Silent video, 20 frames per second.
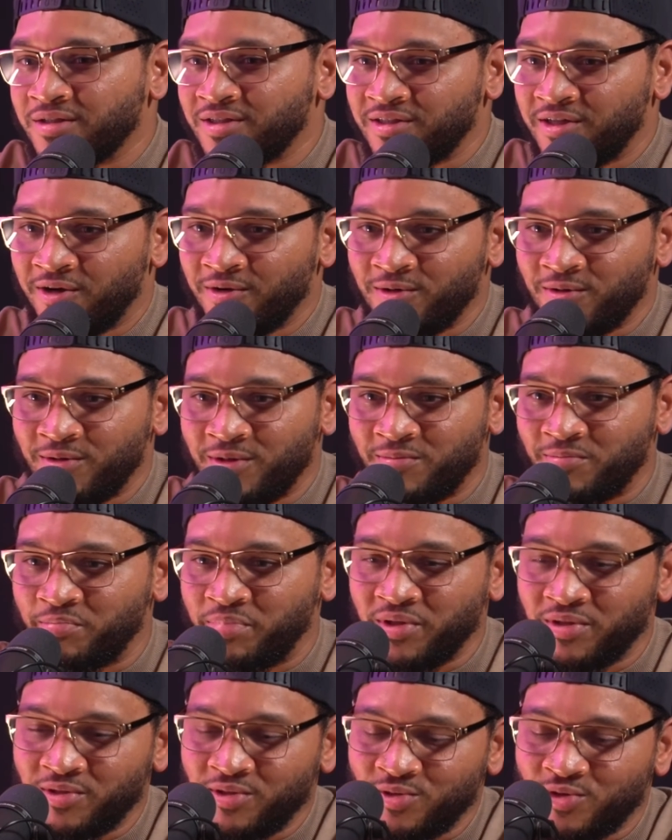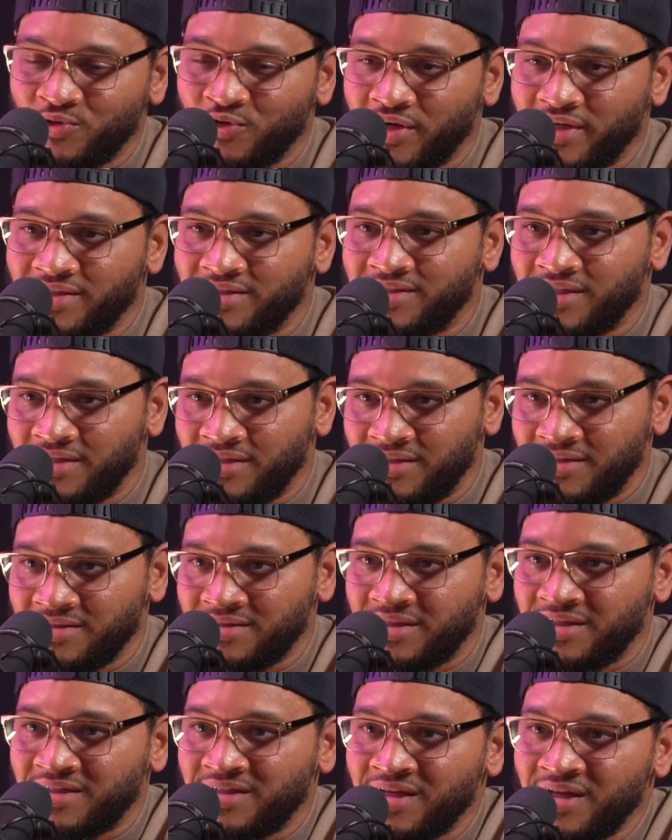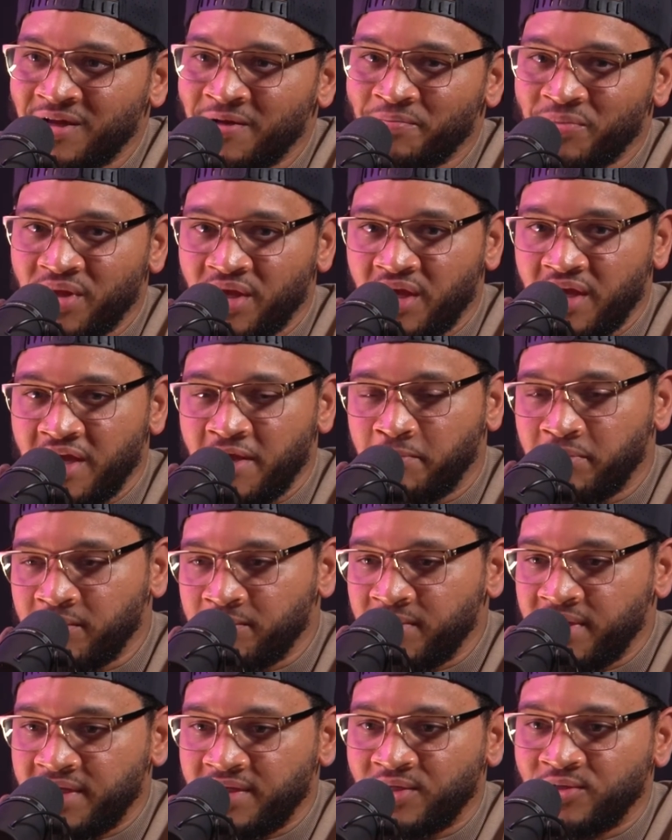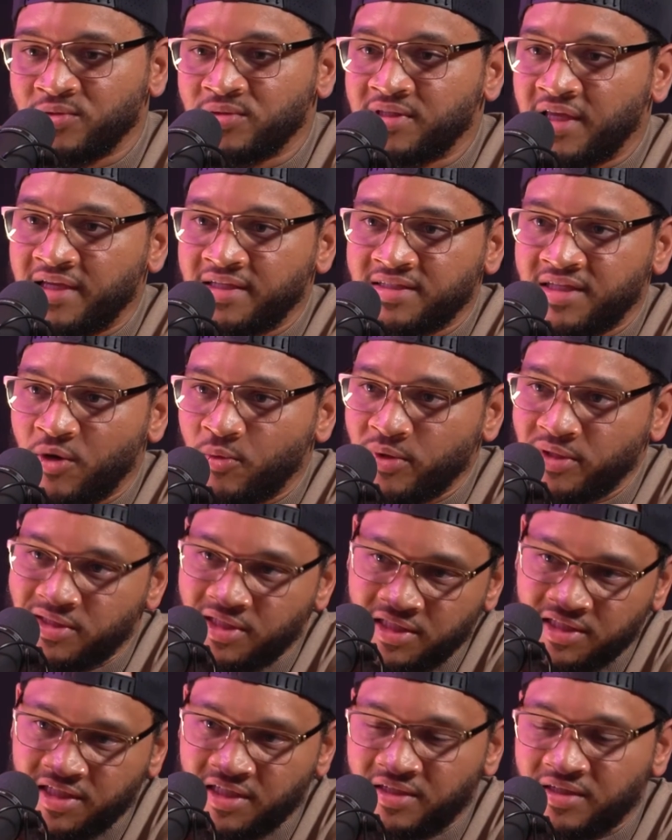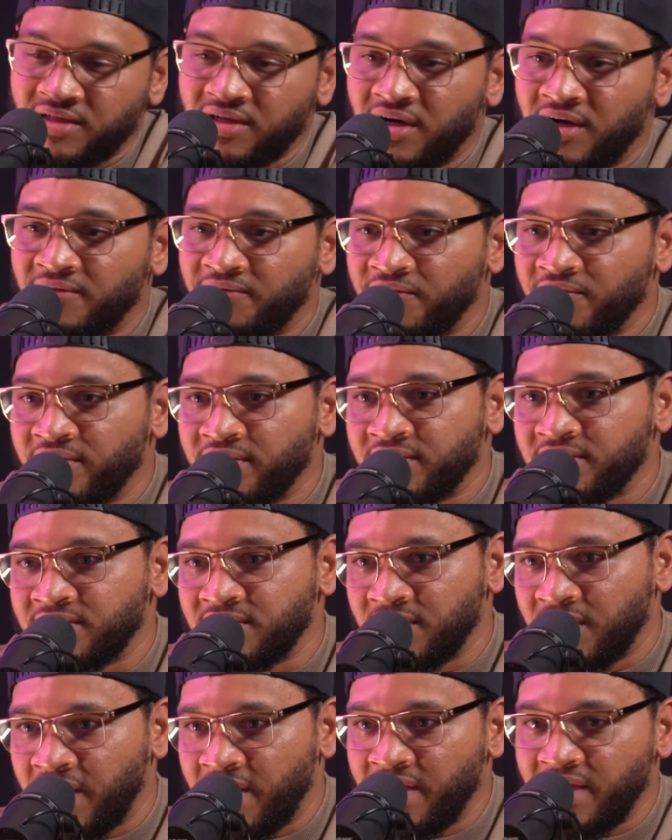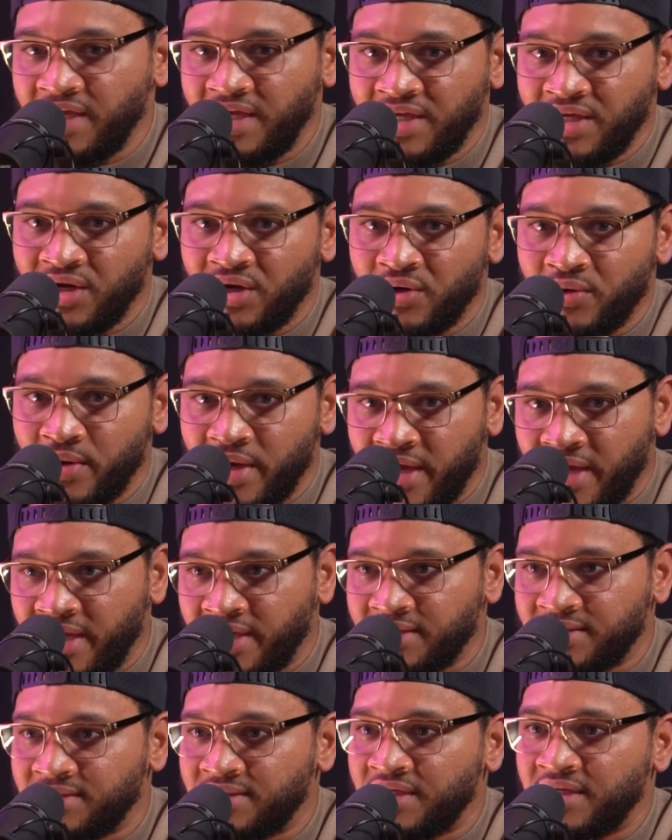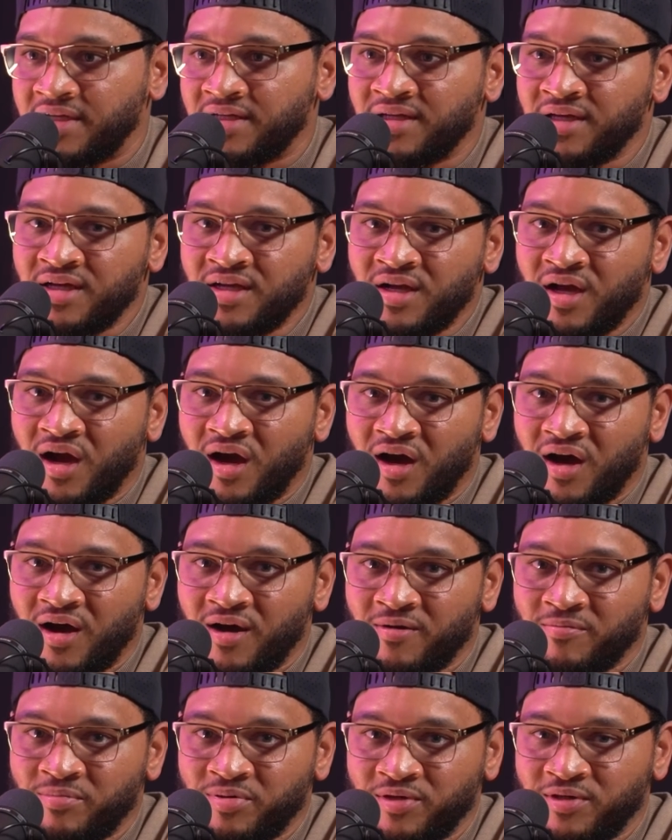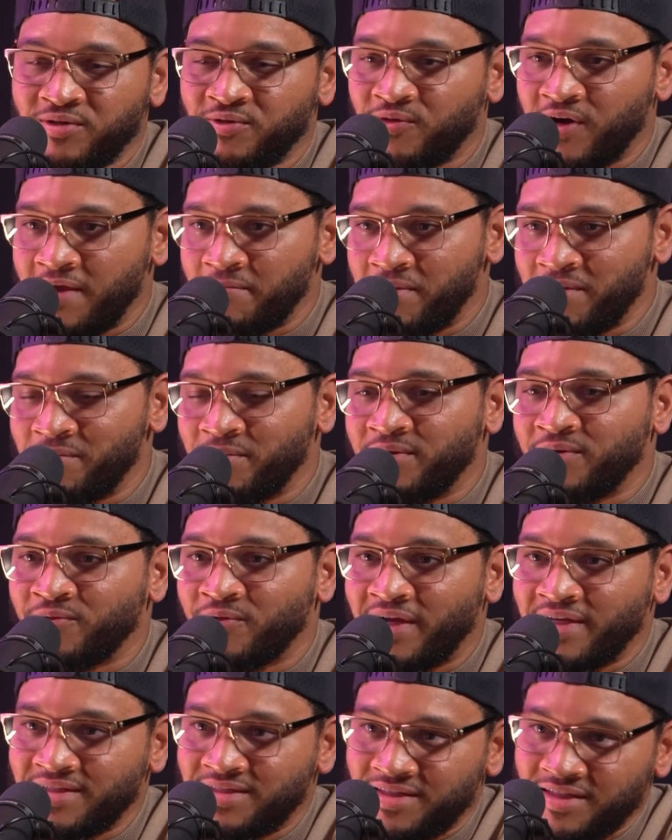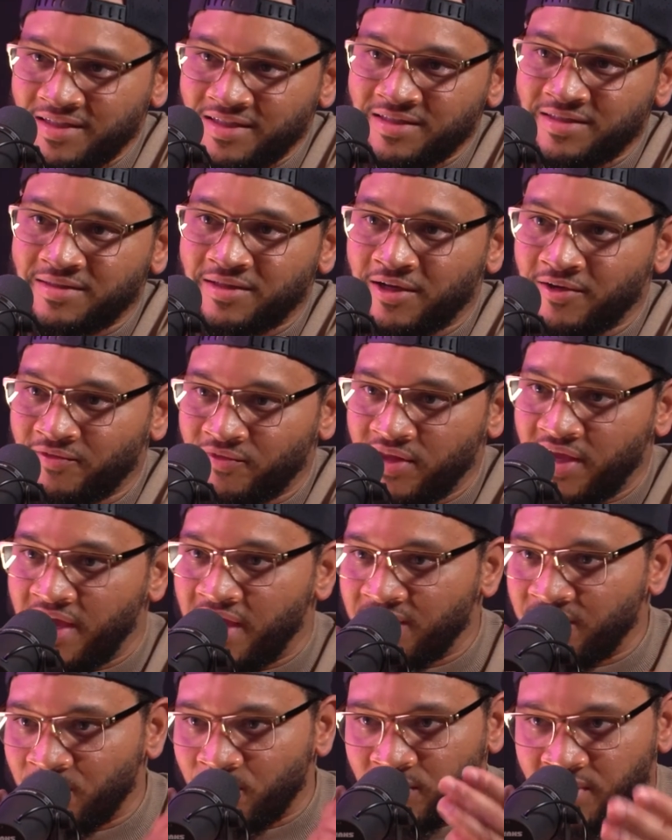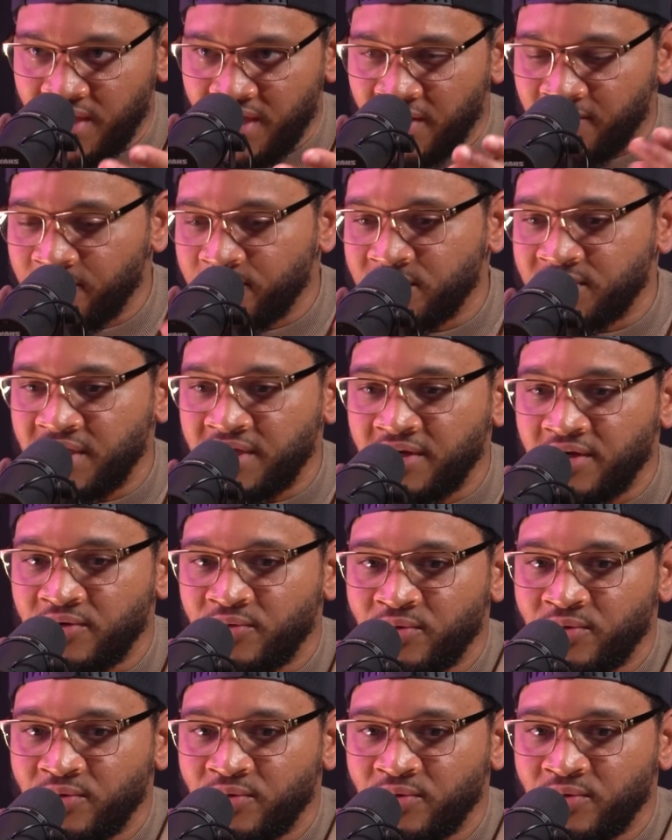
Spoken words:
You build those great teams and implement those things that we teach at the conference, like EOS and putting the right people in the right seats, stuff that carries there.